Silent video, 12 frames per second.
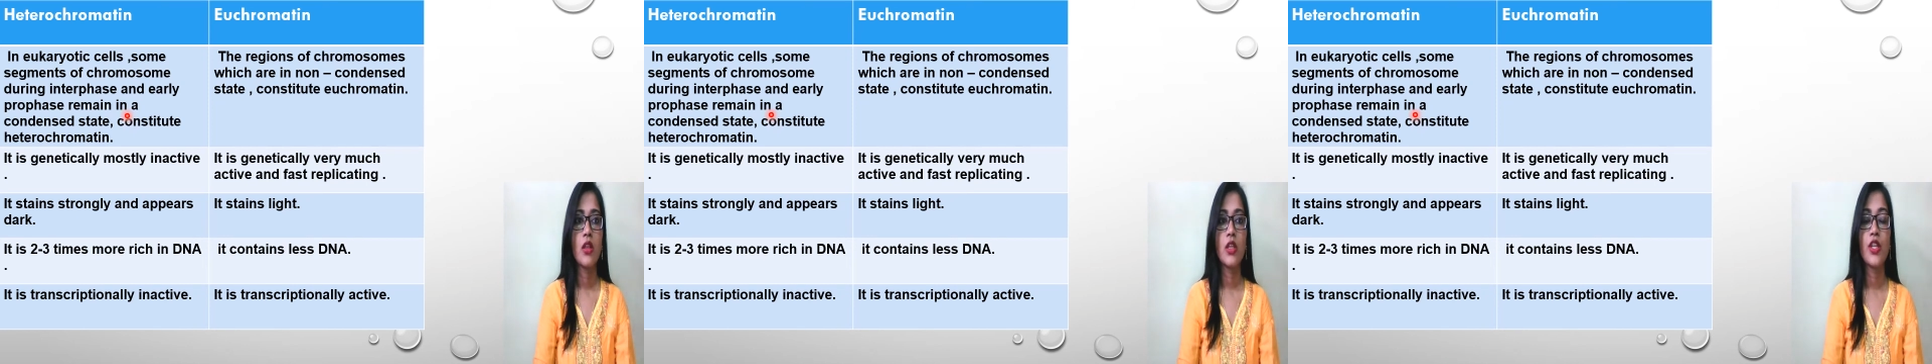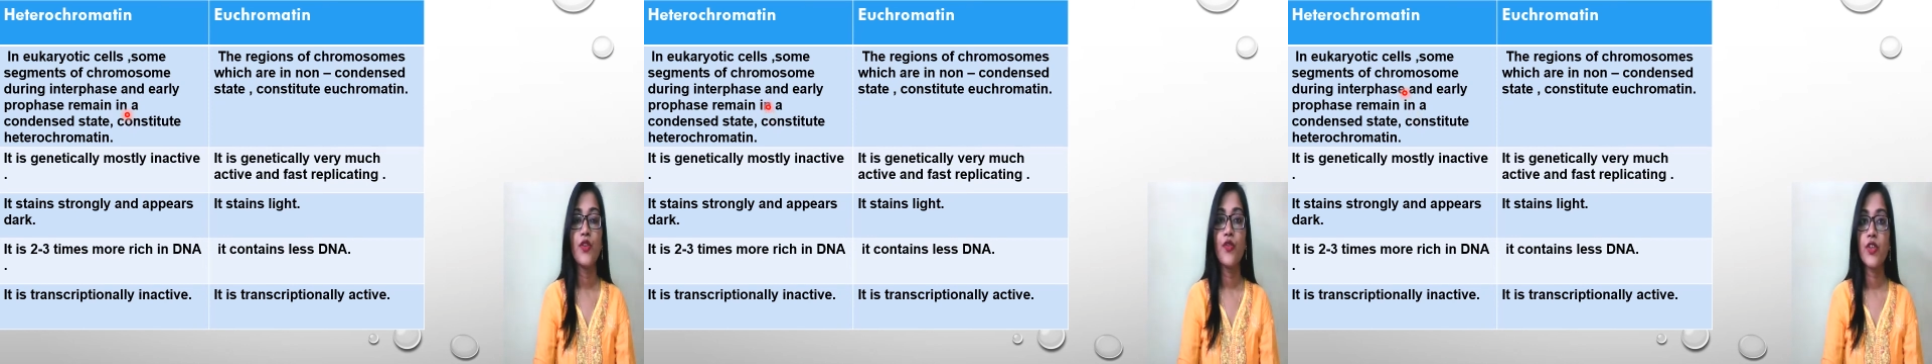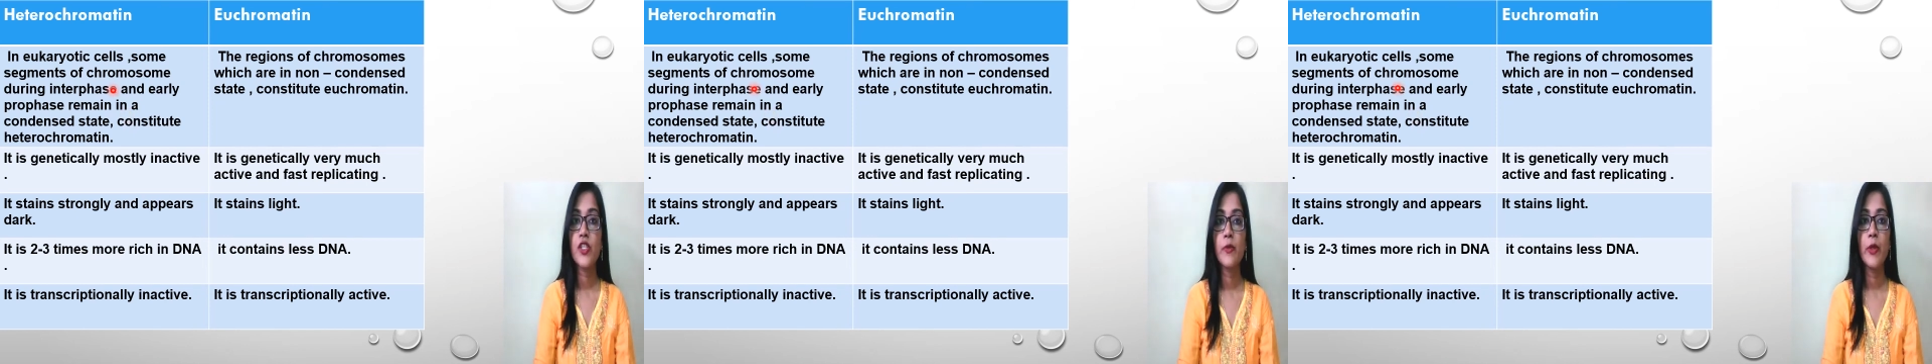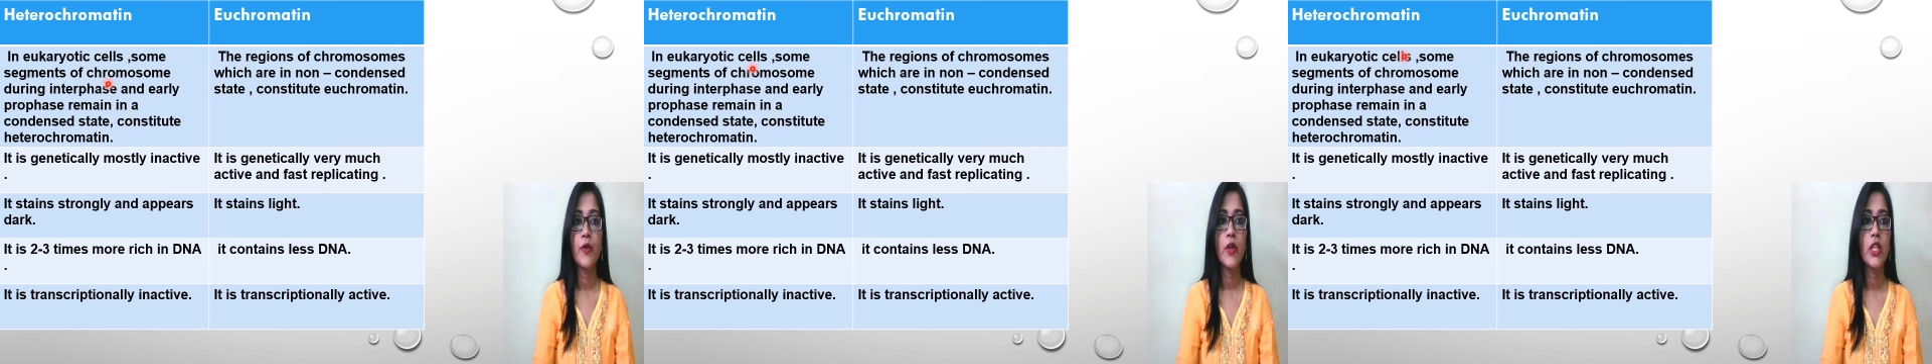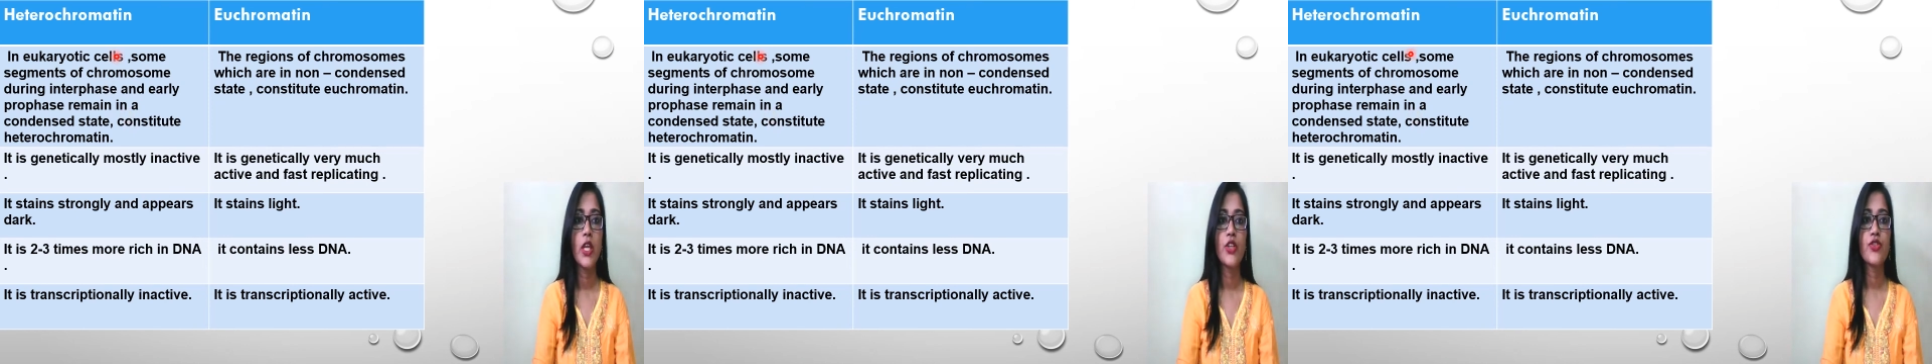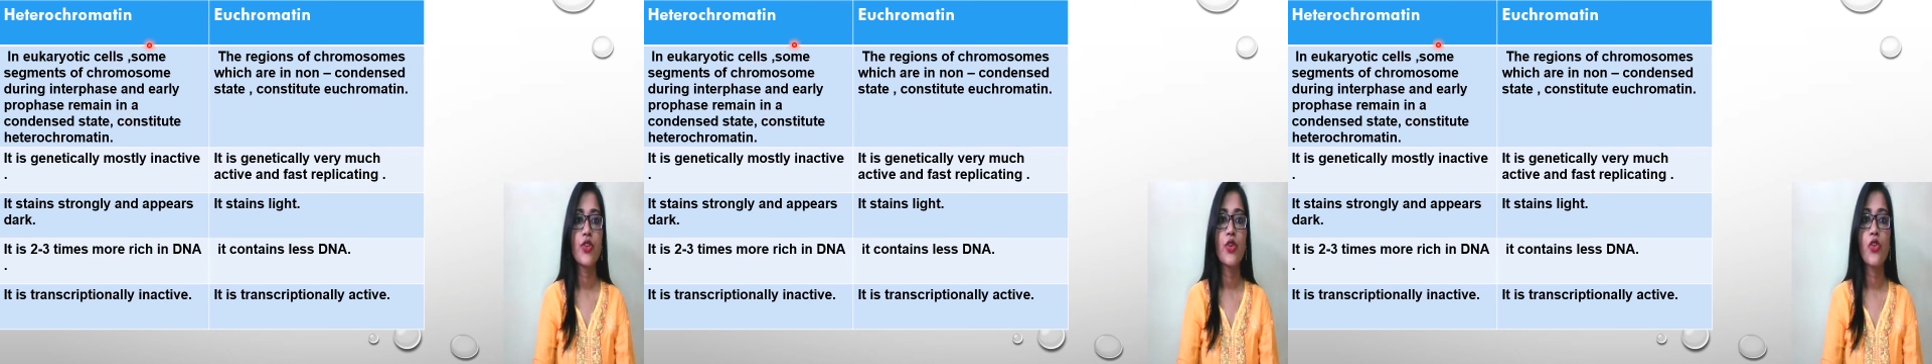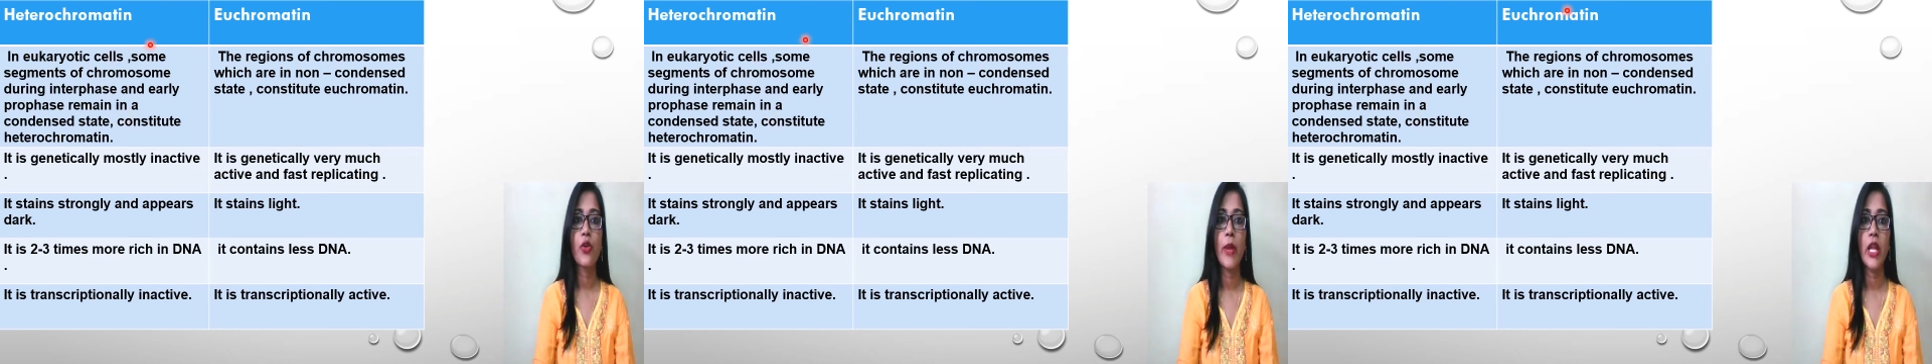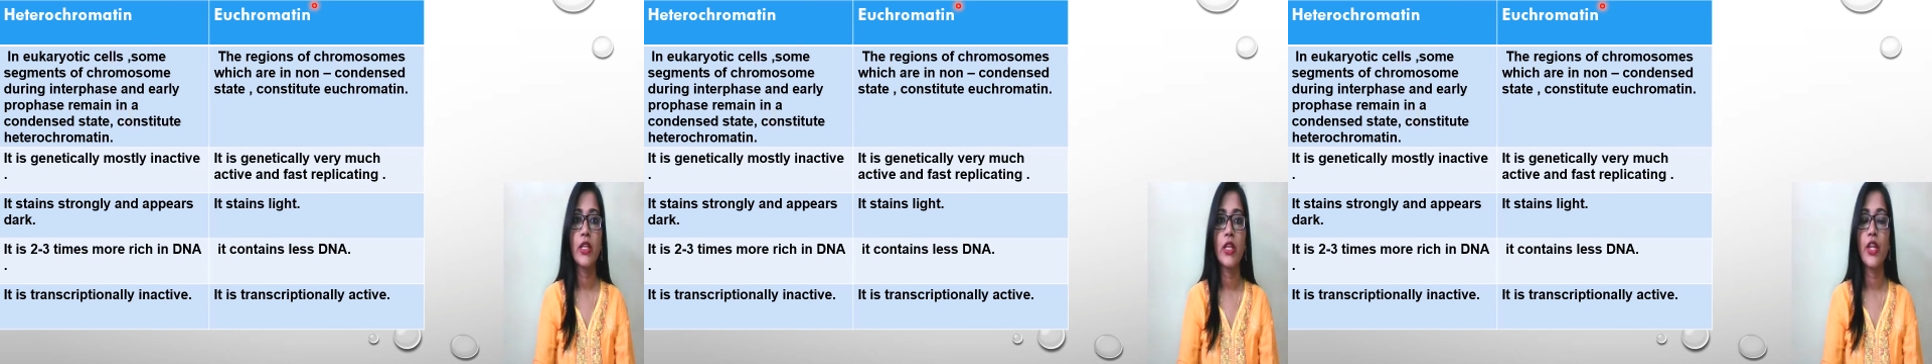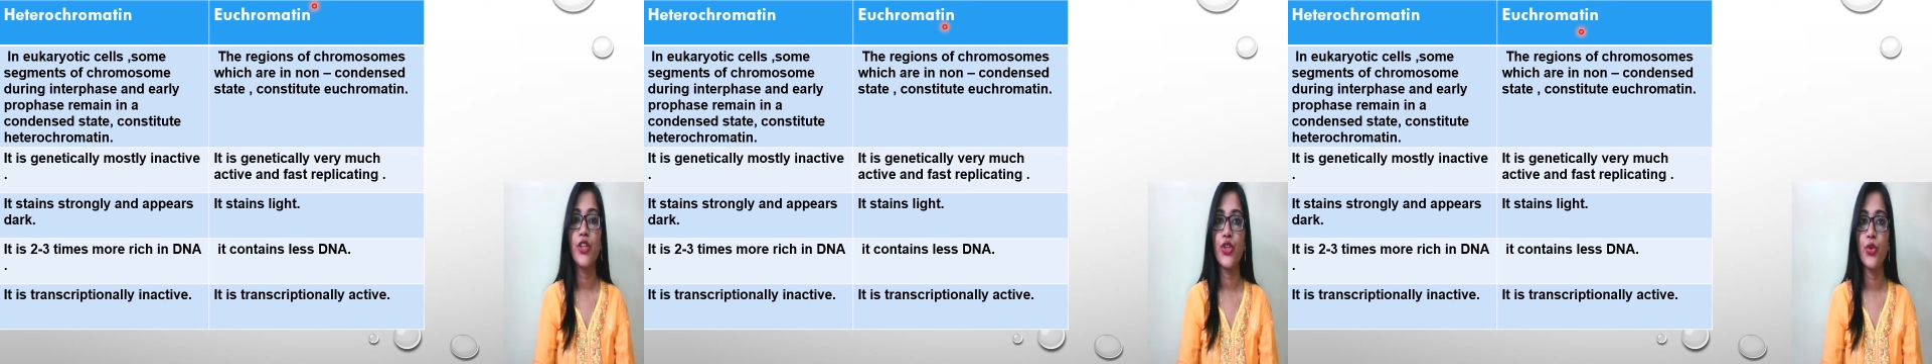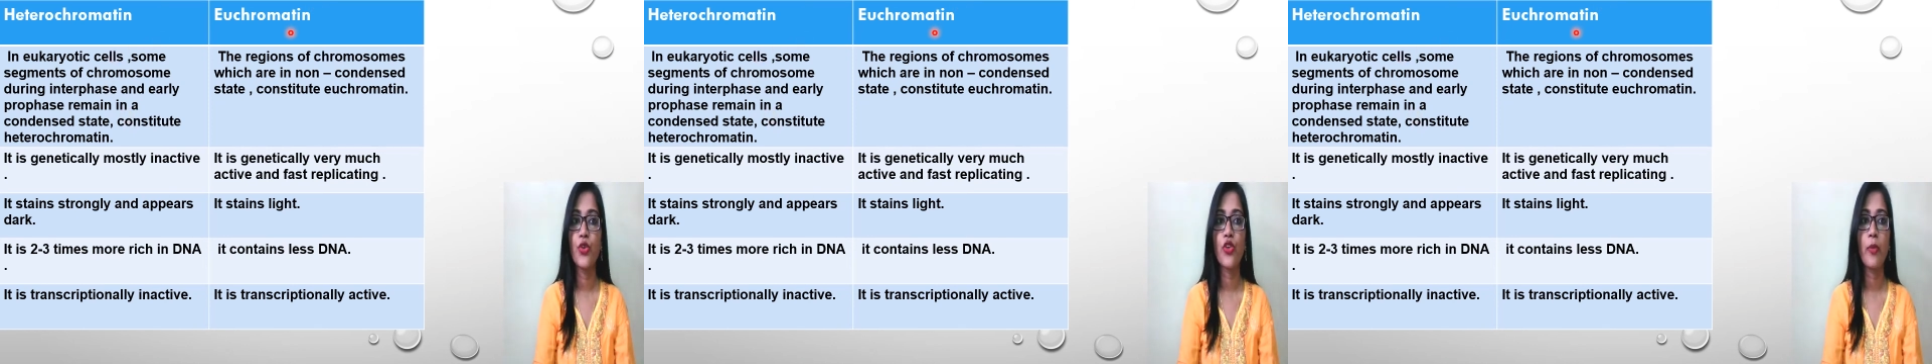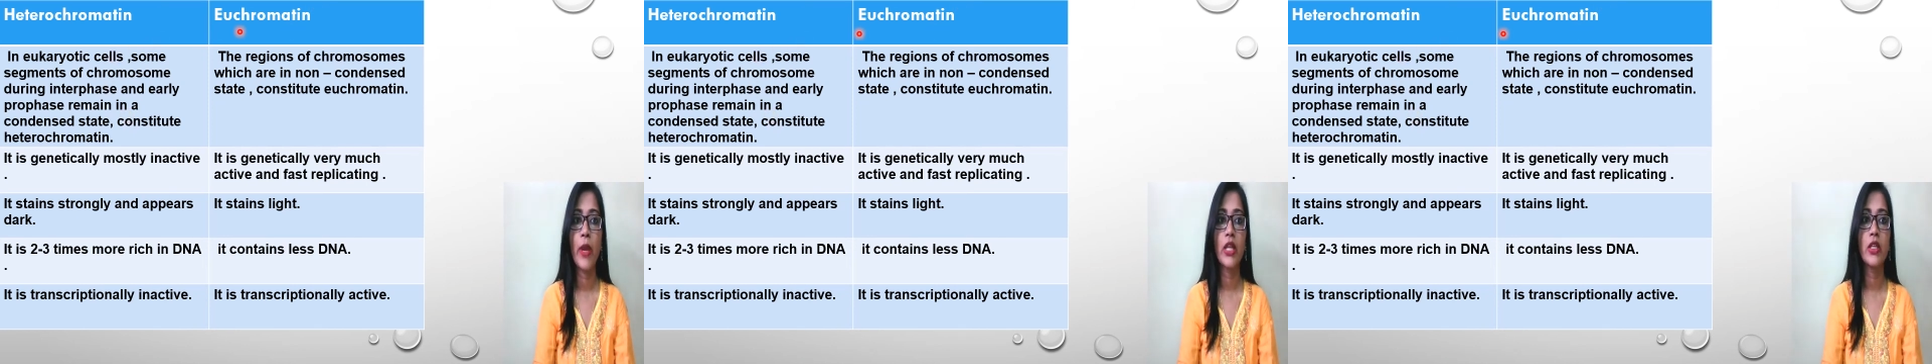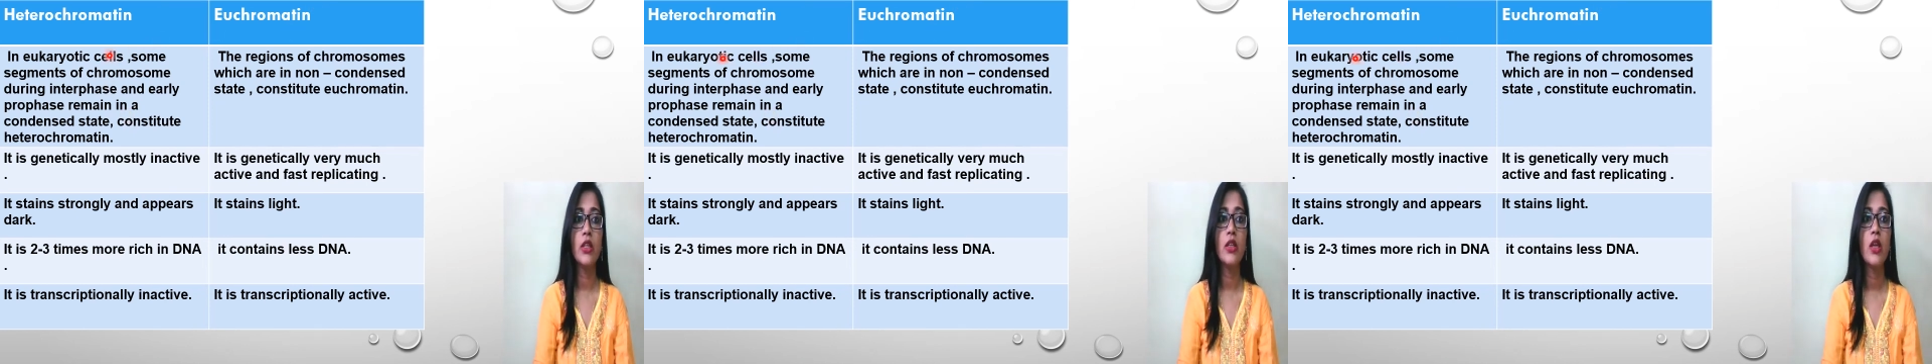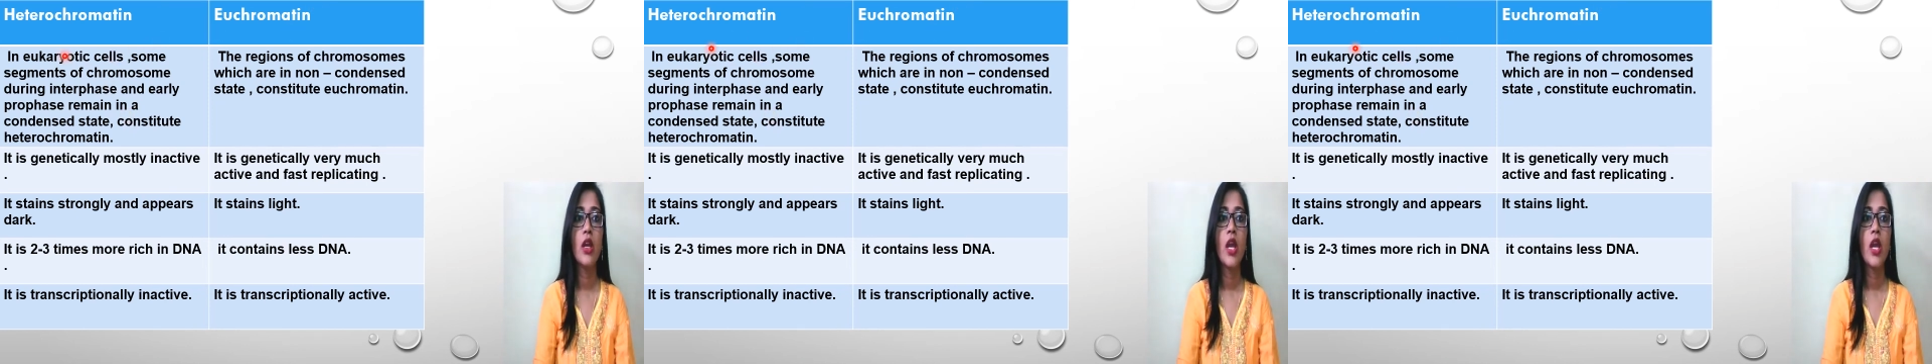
the difference between the heterochromatin and euchromatin.